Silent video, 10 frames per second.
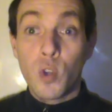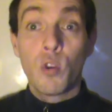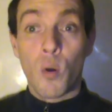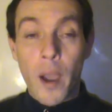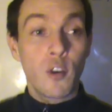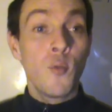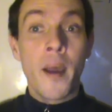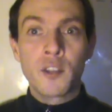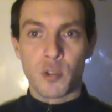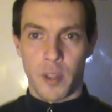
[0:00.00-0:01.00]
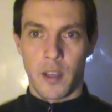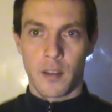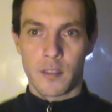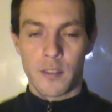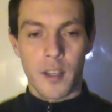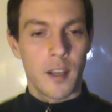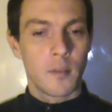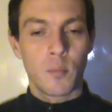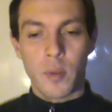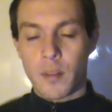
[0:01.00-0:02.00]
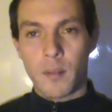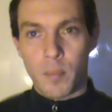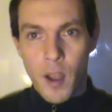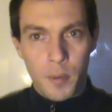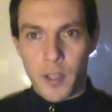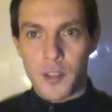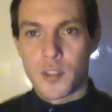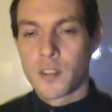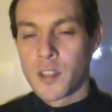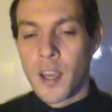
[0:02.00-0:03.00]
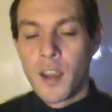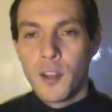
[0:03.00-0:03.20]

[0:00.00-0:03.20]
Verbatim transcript: you go out and you measure things uh, with, in populations.